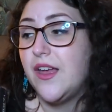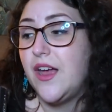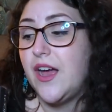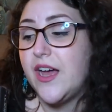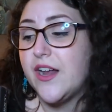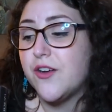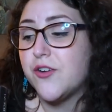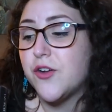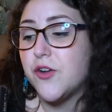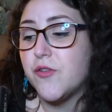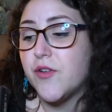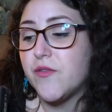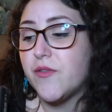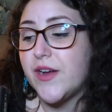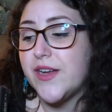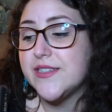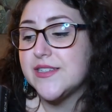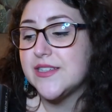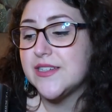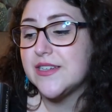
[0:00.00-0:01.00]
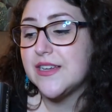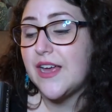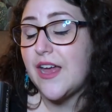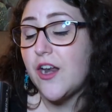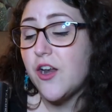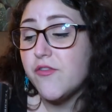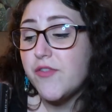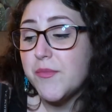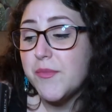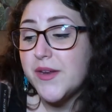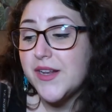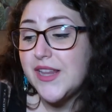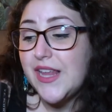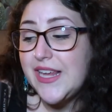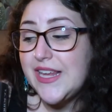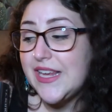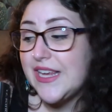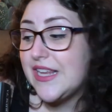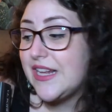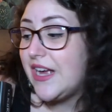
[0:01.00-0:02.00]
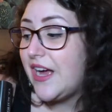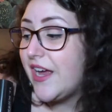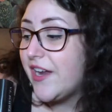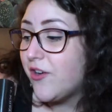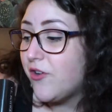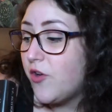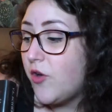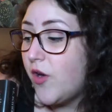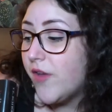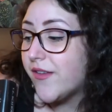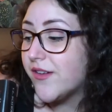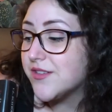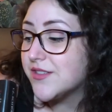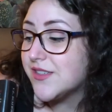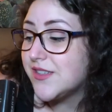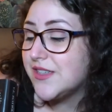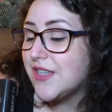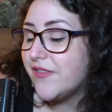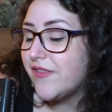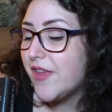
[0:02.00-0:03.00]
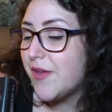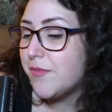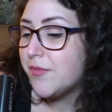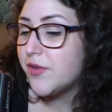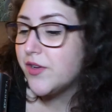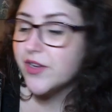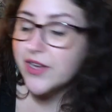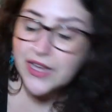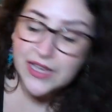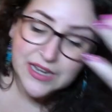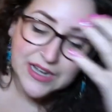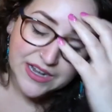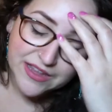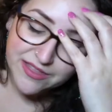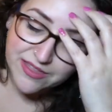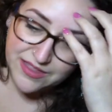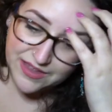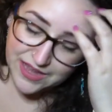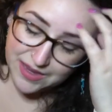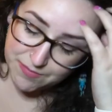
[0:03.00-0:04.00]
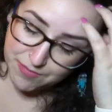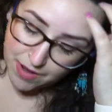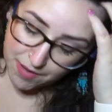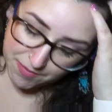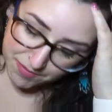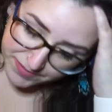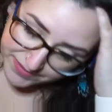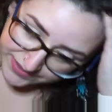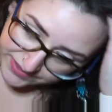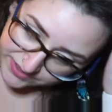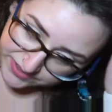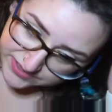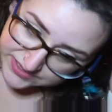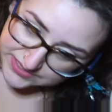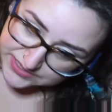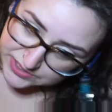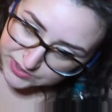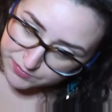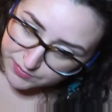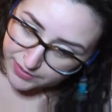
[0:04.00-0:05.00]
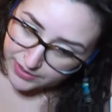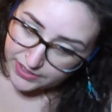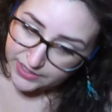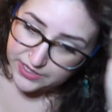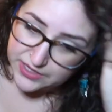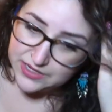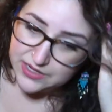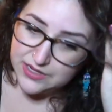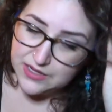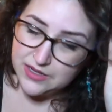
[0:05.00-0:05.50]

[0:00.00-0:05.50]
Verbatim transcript: I don't know, Red Rising, I don't know if I'm gonna like it. I don't know, I thought I was gonna love that book and I think I probably could still, but